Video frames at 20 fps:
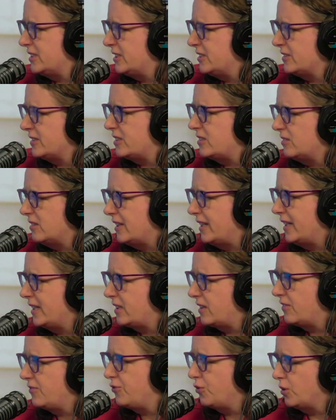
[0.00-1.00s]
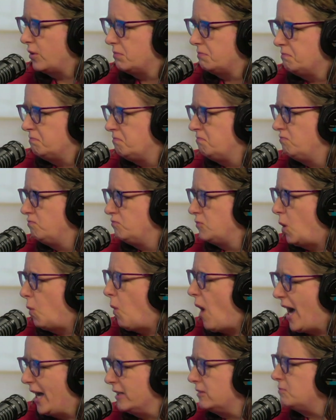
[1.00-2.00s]
here at the clinic for mm-hmm. a
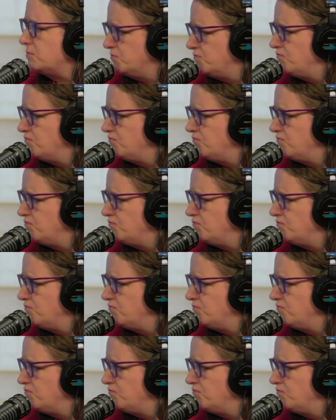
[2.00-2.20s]
while.